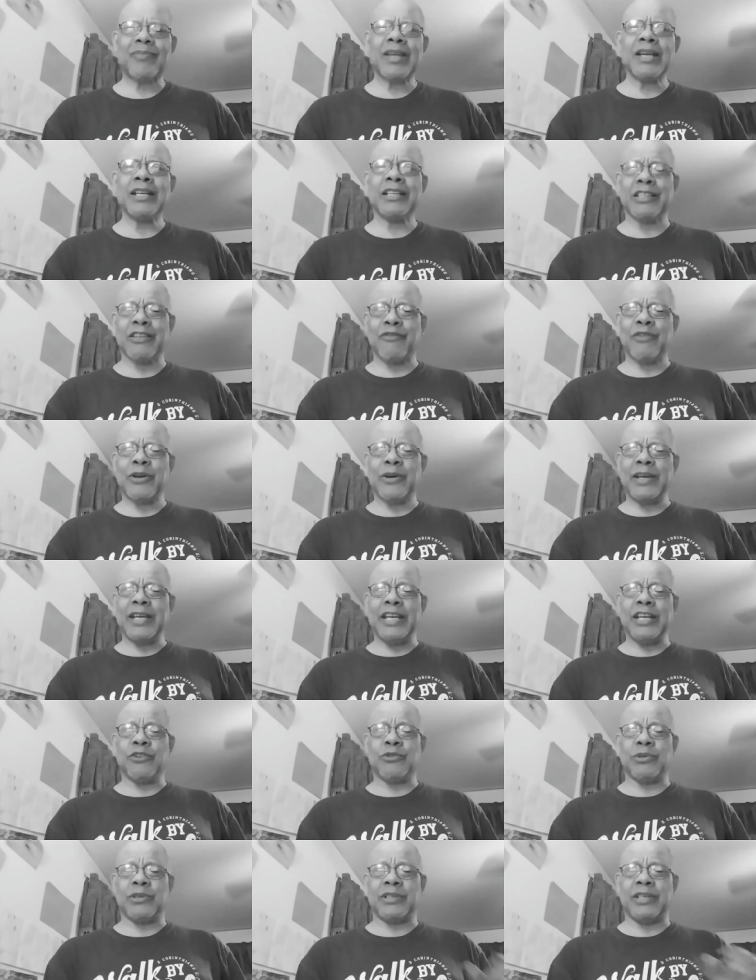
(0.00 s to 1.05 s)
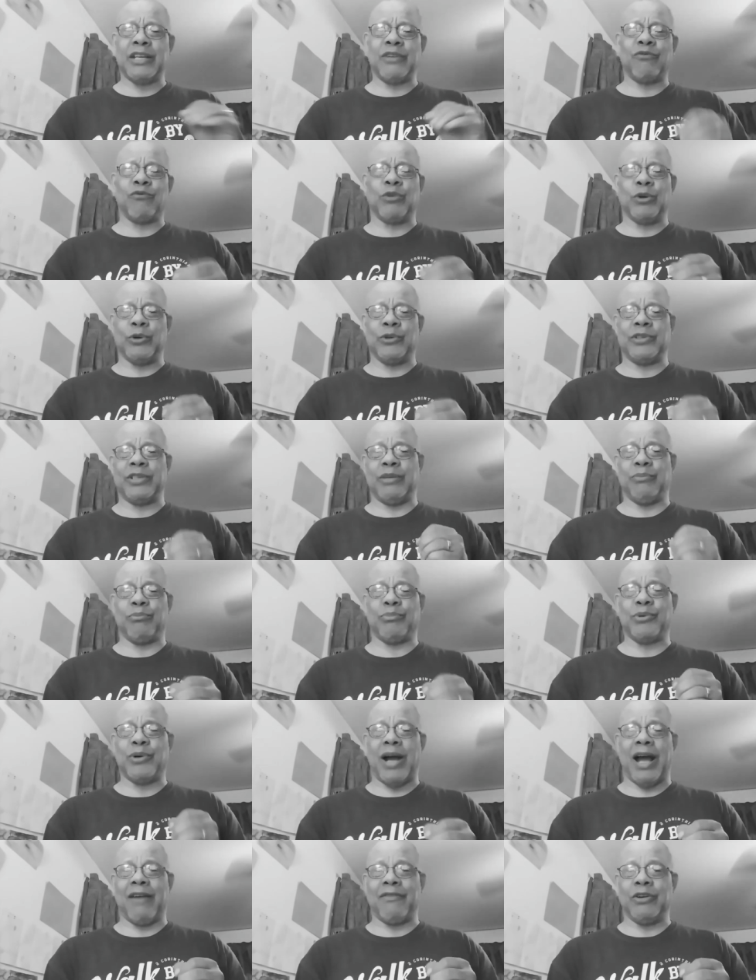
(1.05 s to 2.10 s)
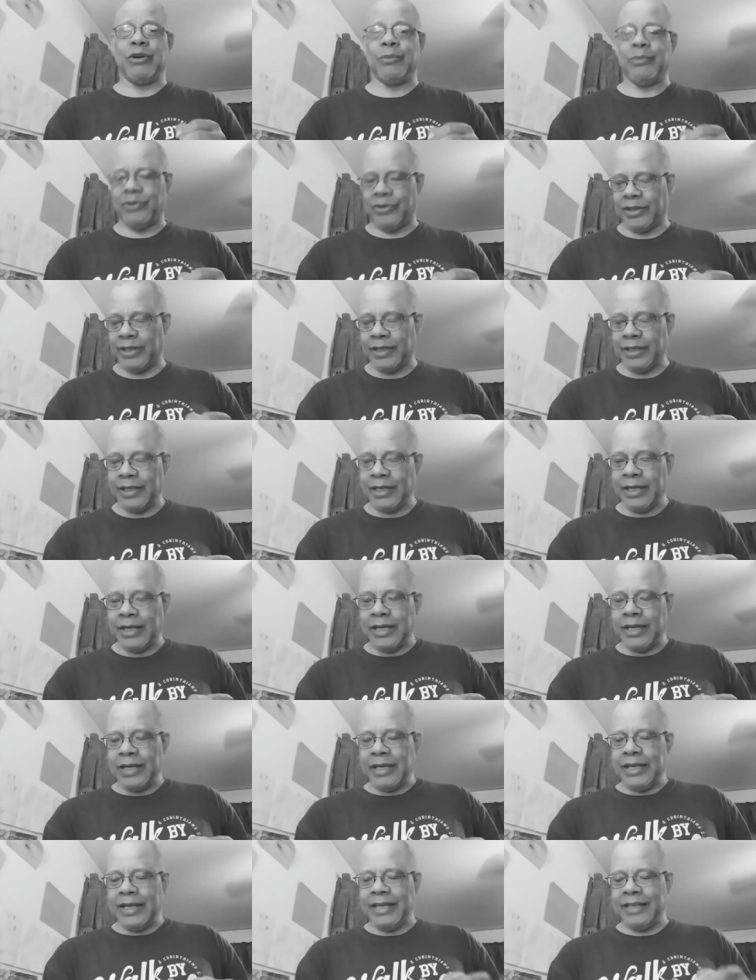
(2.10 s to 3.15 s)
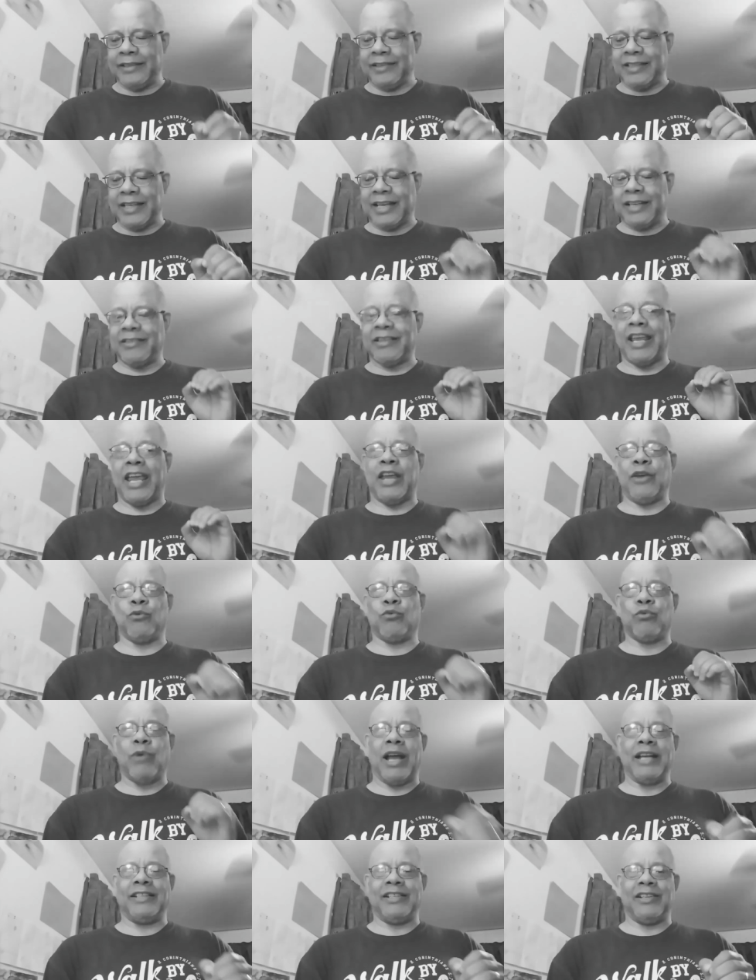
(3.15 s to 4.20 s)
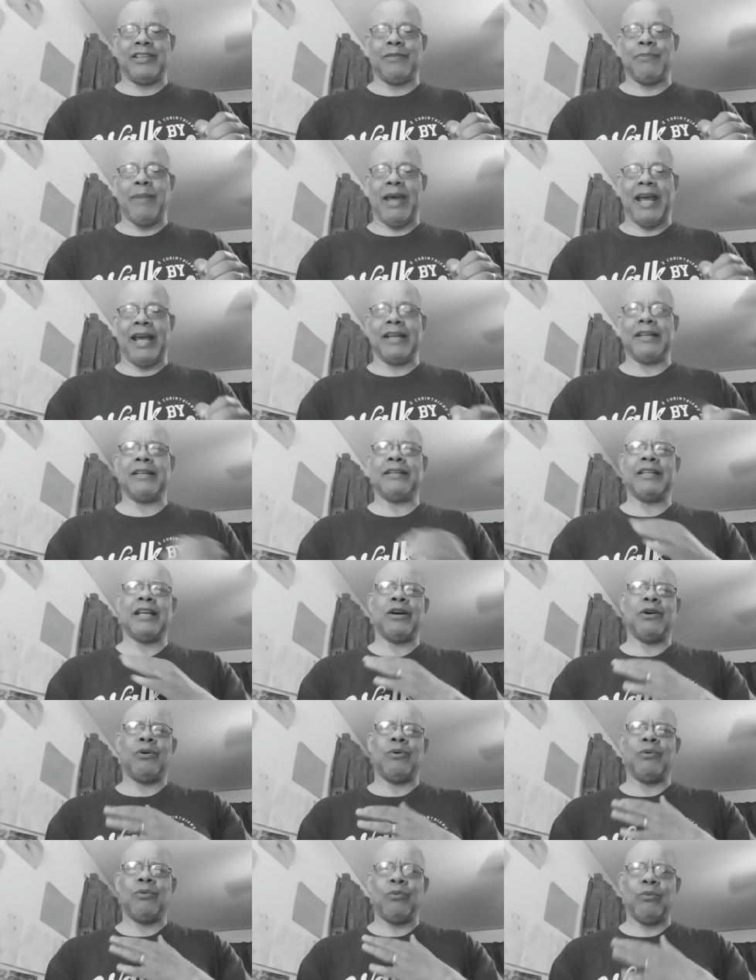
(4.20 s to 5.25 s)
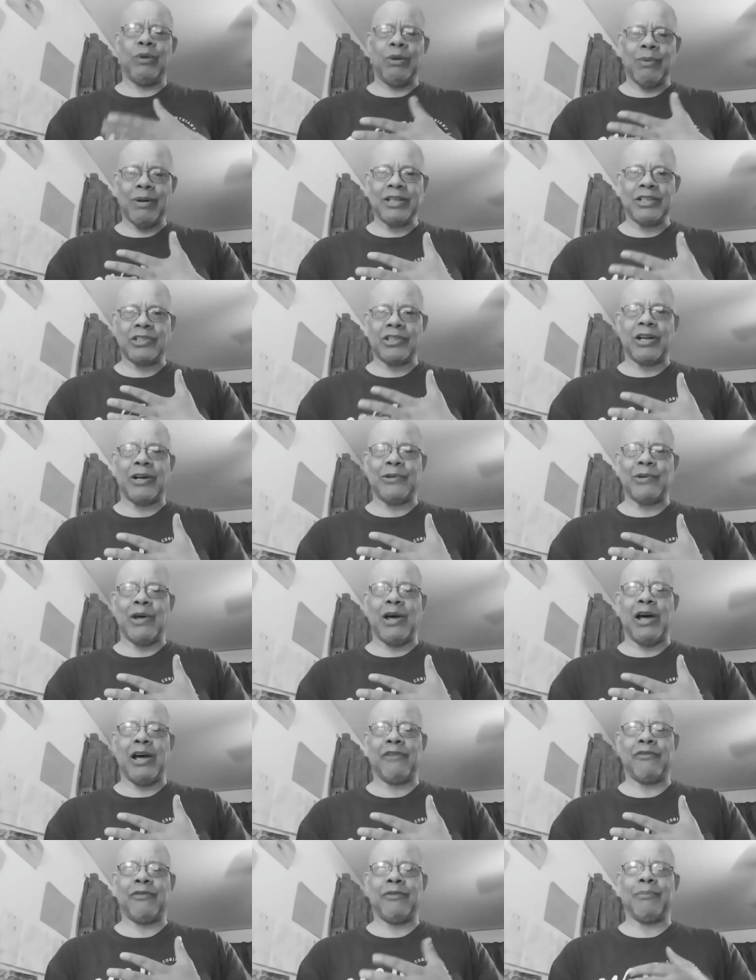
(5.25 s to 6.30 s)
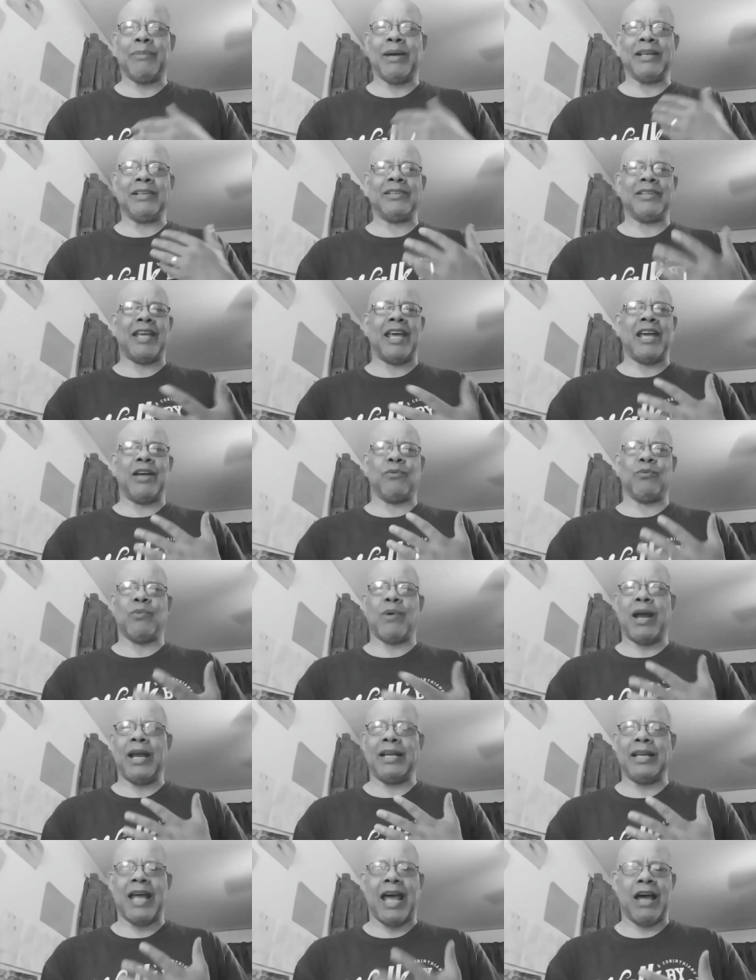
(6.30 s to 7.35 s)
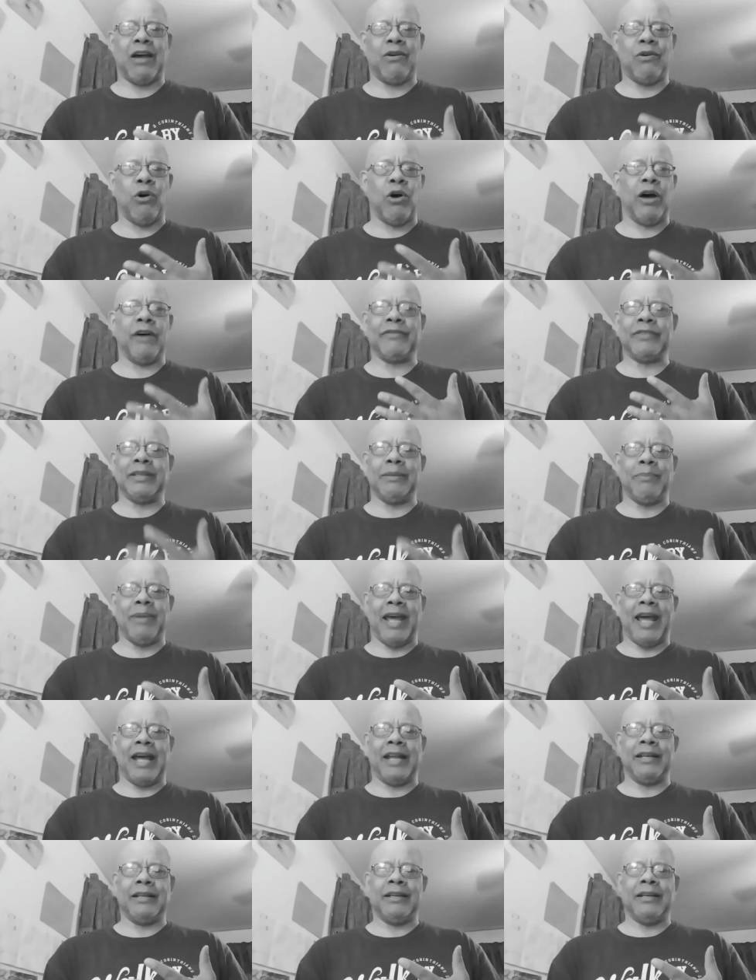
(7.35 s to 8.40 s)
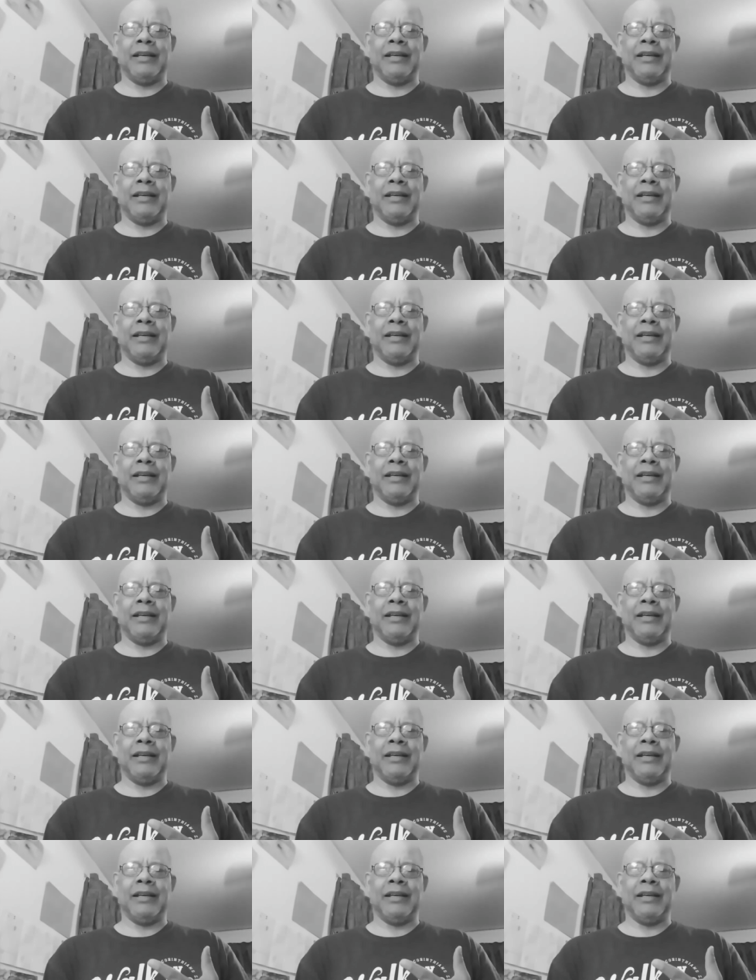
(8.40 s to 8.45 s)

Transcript: It's a very interesting verse in Proverbs. It says, a righteous man. Now, we want to start off by saying right off the bat